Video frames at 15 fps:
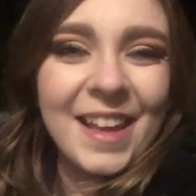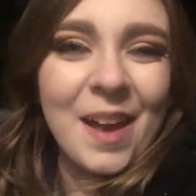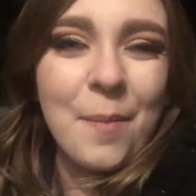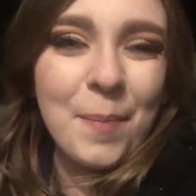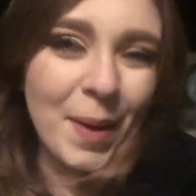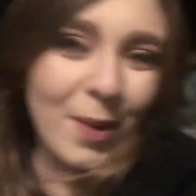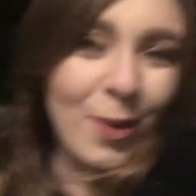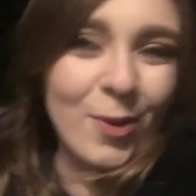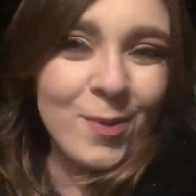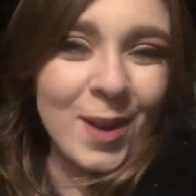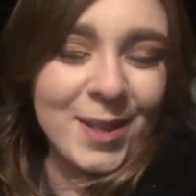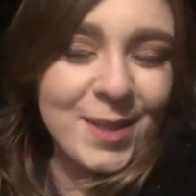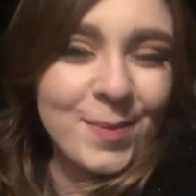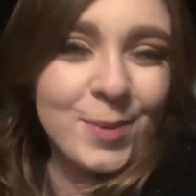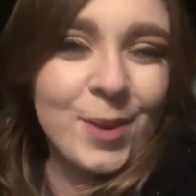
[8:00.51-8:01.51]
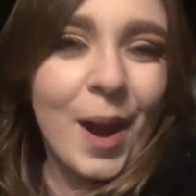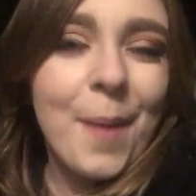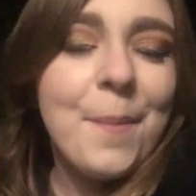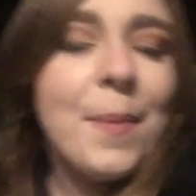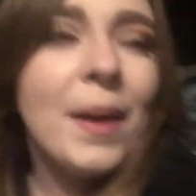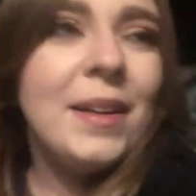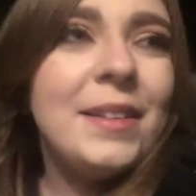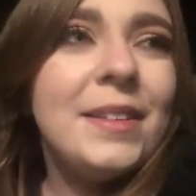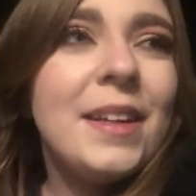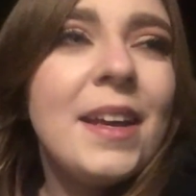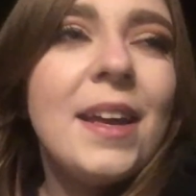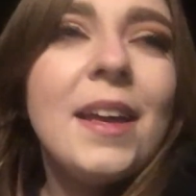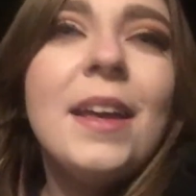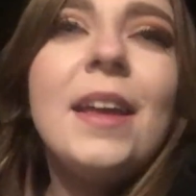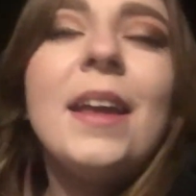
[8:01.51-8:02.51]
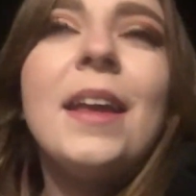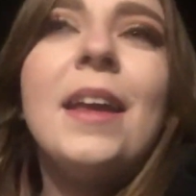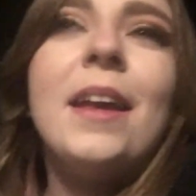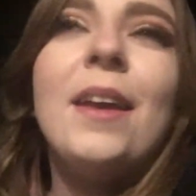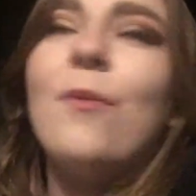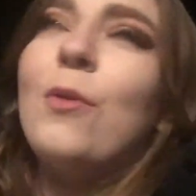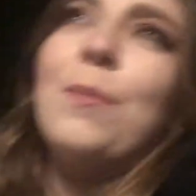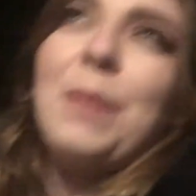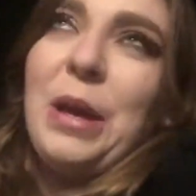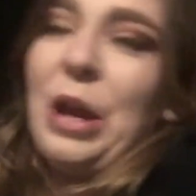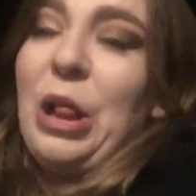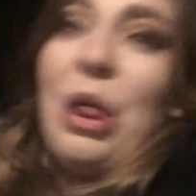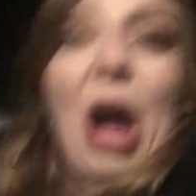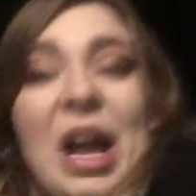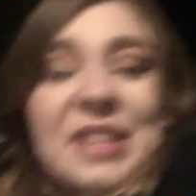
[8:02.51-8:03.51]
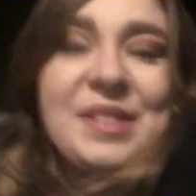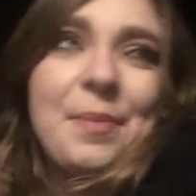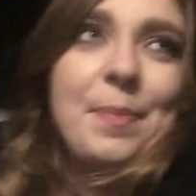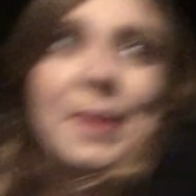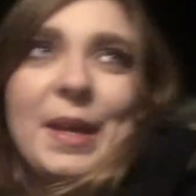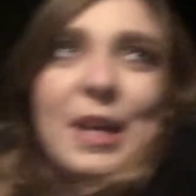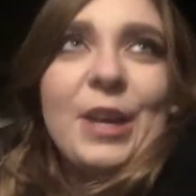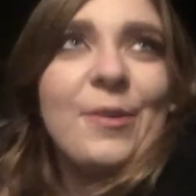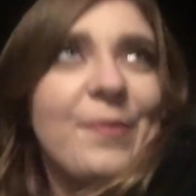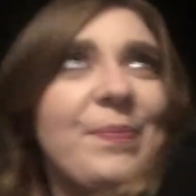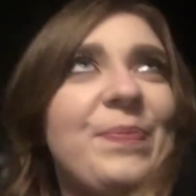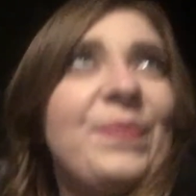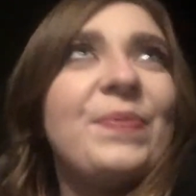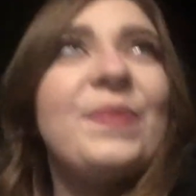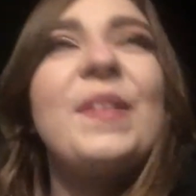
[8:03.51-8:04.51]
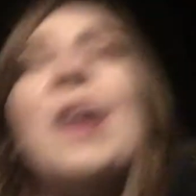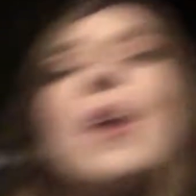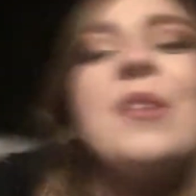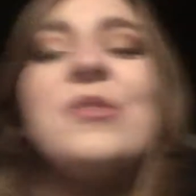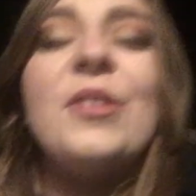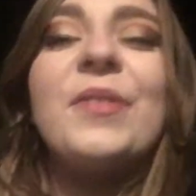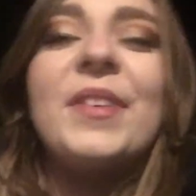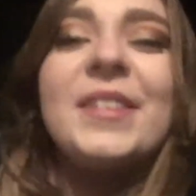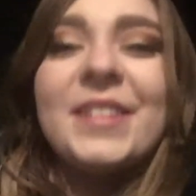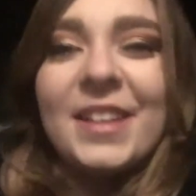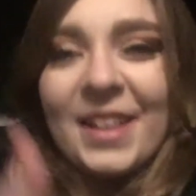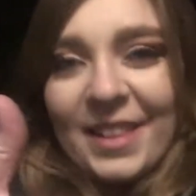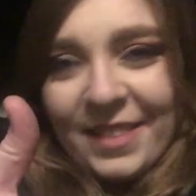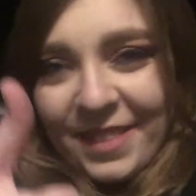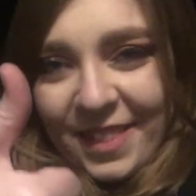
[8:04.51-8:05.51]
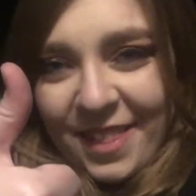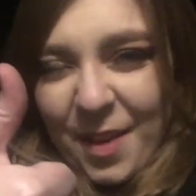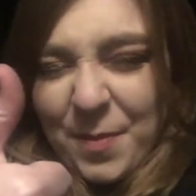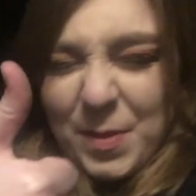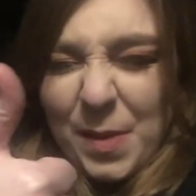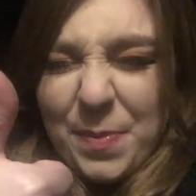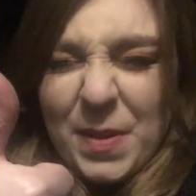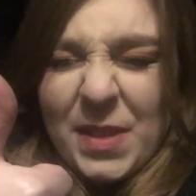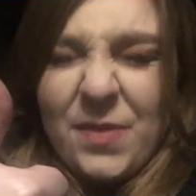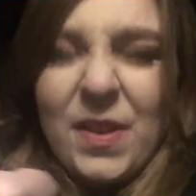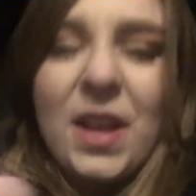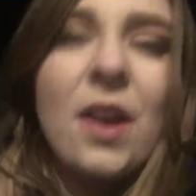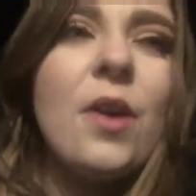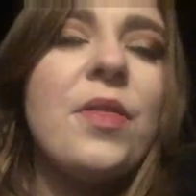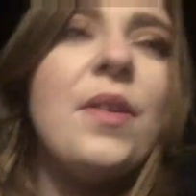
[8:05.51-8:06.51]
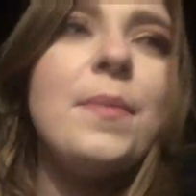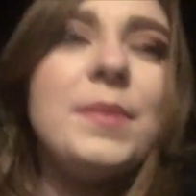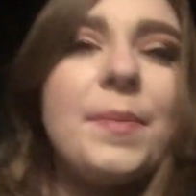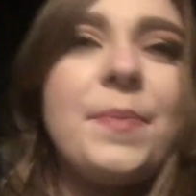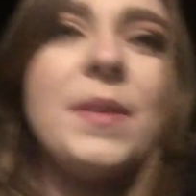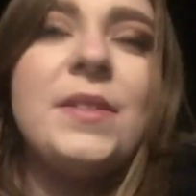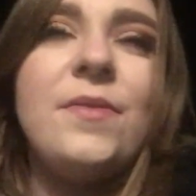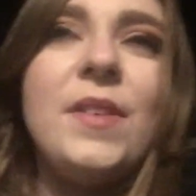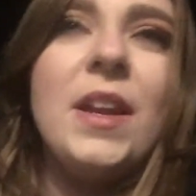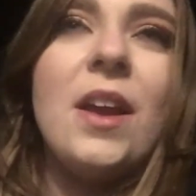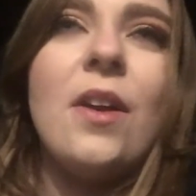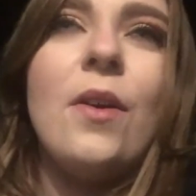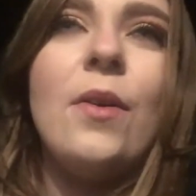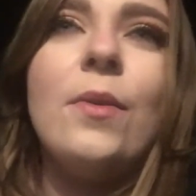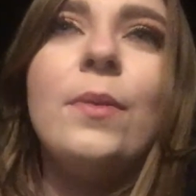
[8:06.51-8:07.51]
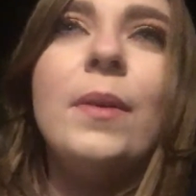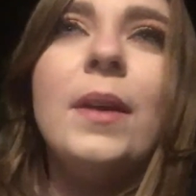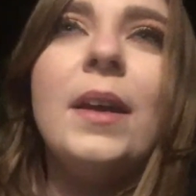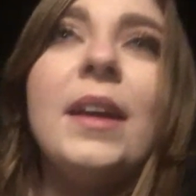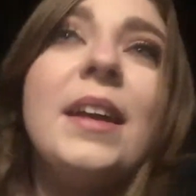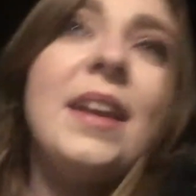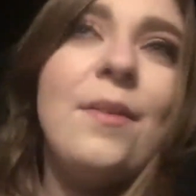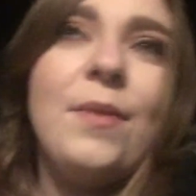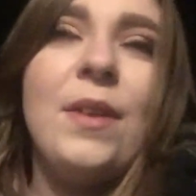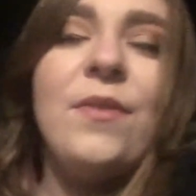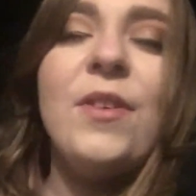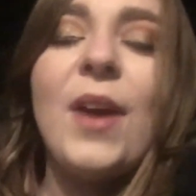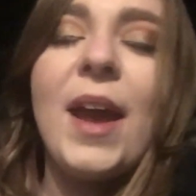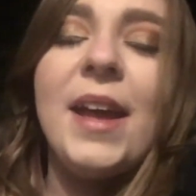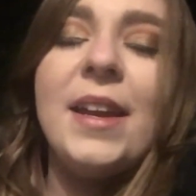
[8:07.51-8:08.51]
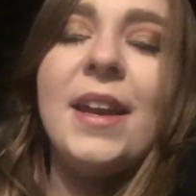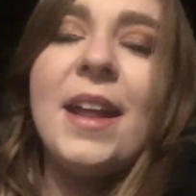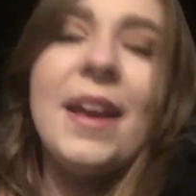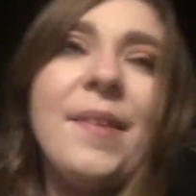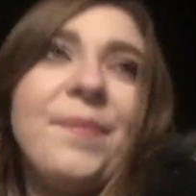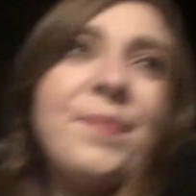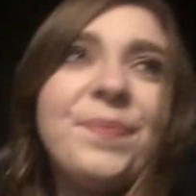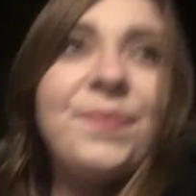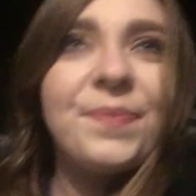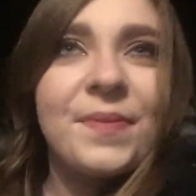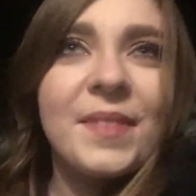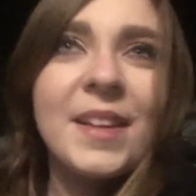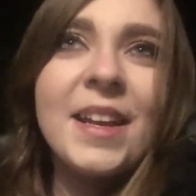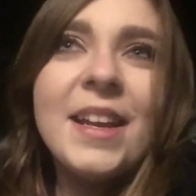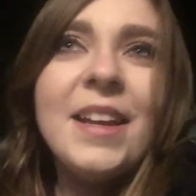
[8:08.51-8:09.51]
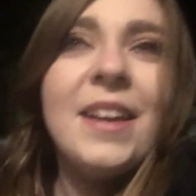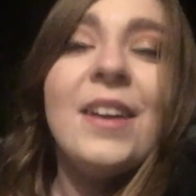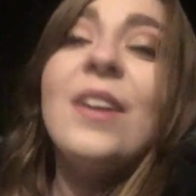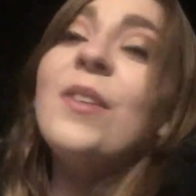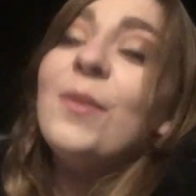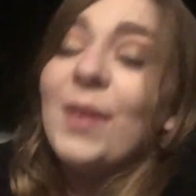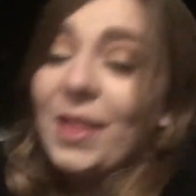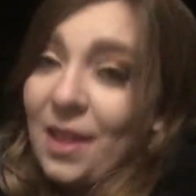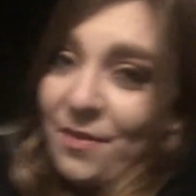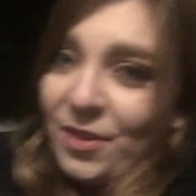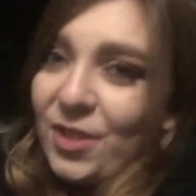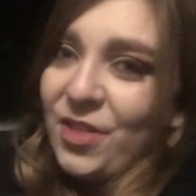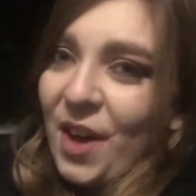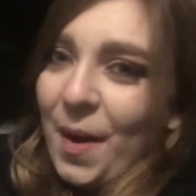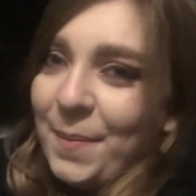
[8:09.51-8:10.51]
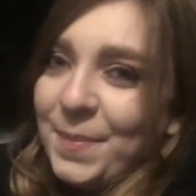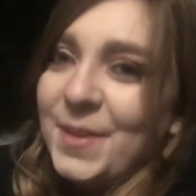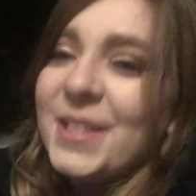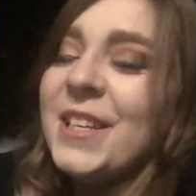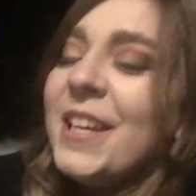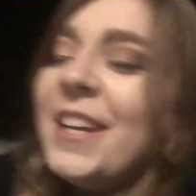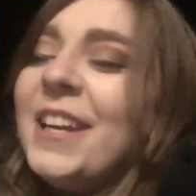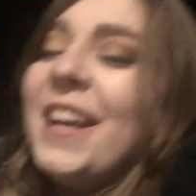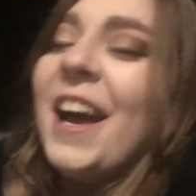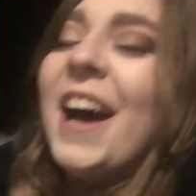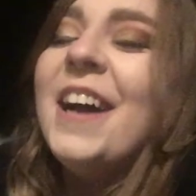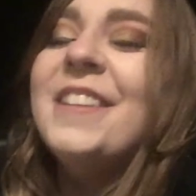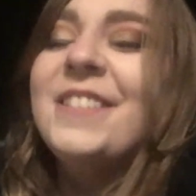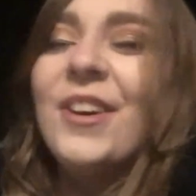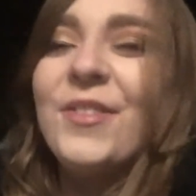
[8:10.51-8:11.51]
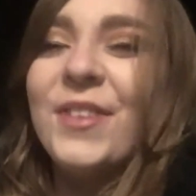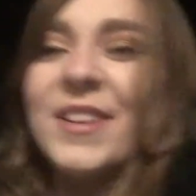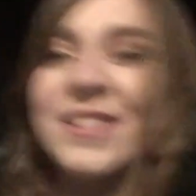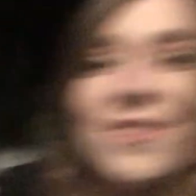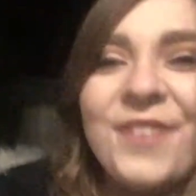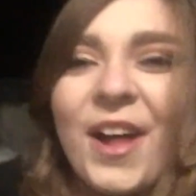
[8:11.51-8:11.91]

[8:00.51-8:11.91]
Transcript: that big old red subscribe button. It would mean a lot to me. Don't forget to thumbs up this video, even if you hated it. We love your thumbs. Don't forget to